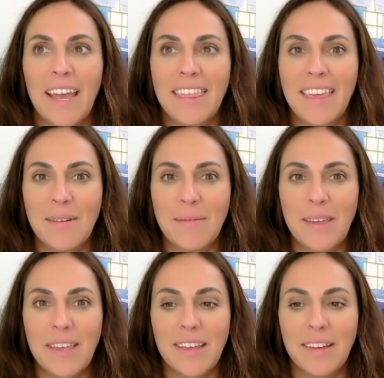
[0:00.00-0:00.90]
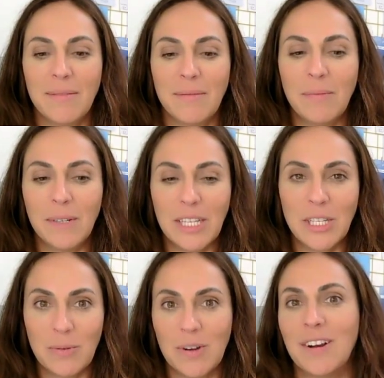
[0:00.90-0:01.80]
I think we we really
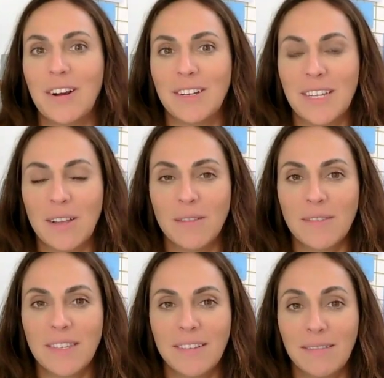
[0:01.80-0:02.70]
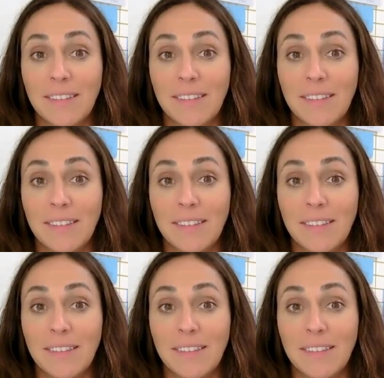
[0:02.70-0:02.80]
do hurt ourselves